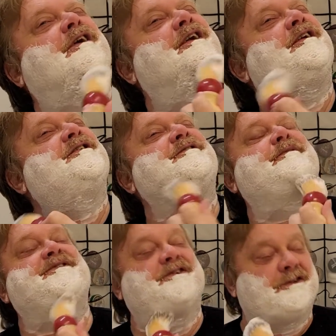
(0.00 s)
out here
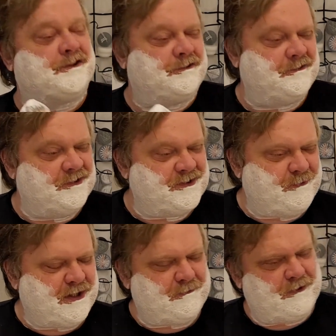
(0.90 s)
smells good. It's
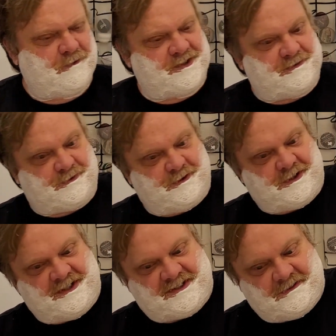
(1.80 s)
making me want some
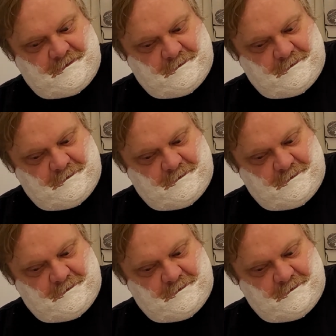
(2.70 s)
cookies.